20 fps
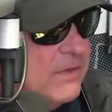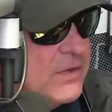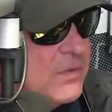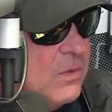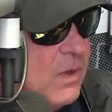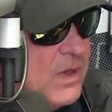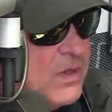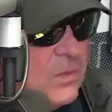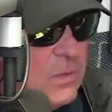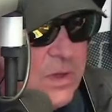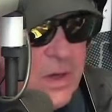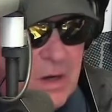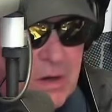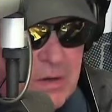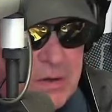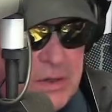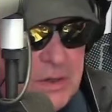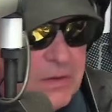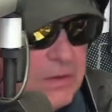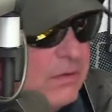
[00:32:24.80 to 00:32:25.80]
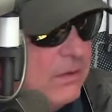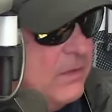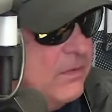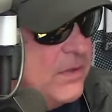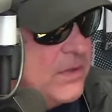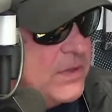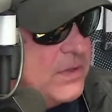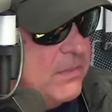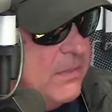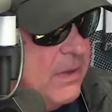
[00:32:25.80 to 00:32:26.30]
as we are here in
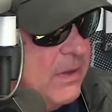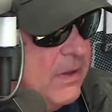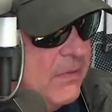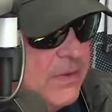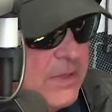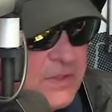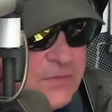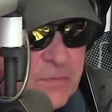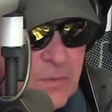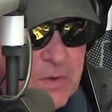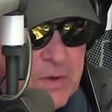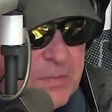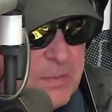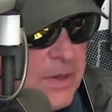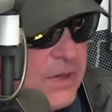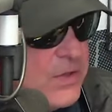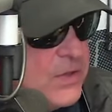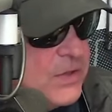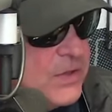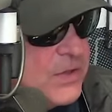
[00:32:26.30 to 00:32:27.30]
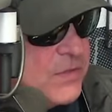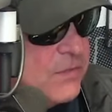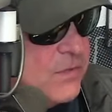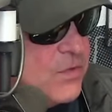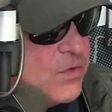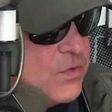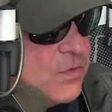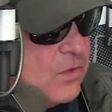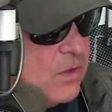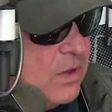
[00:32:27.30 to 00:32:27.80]
this on these 4 dimensions for
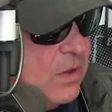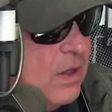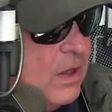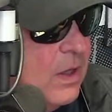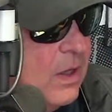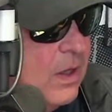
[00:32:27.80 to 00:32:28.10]
sure.